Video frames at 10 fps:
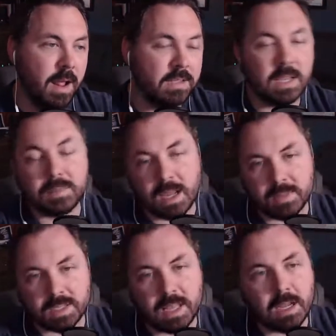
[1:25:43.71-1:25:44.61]
And
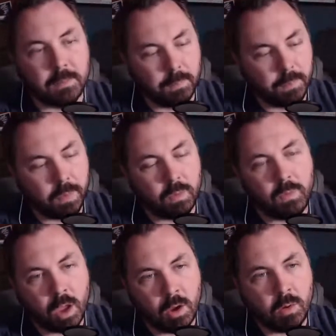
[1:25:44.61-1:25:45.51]
sometimes it's like,
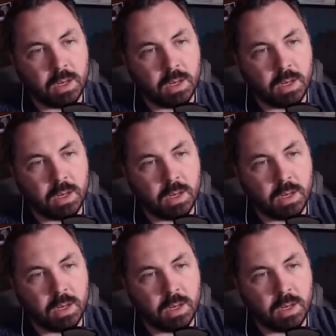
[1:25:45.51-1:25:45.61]
no,